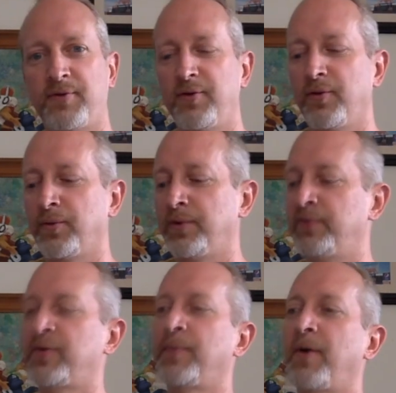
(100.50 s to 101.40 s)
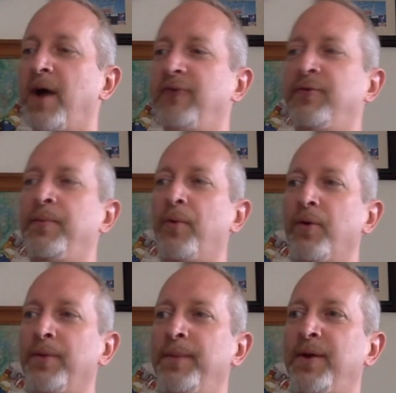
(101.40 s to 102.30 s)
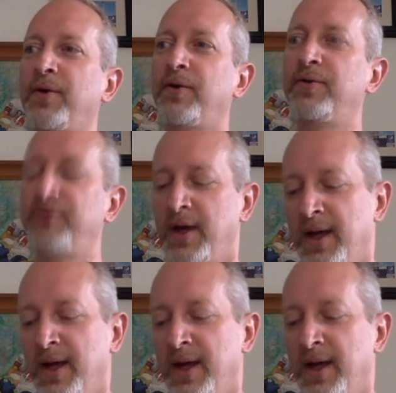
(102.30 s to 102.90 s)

to do when you summarize are important, because